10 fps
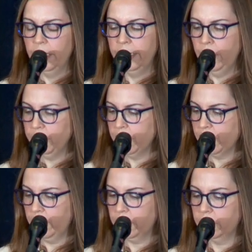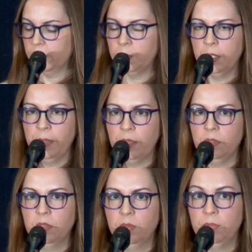And now I'm going to talk a little bit
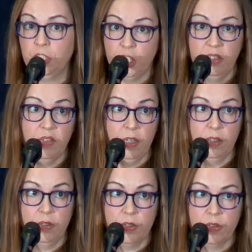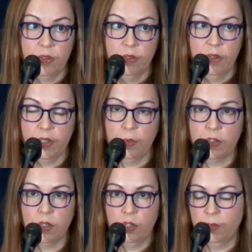about machine values as
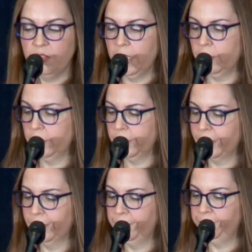opposed to human values.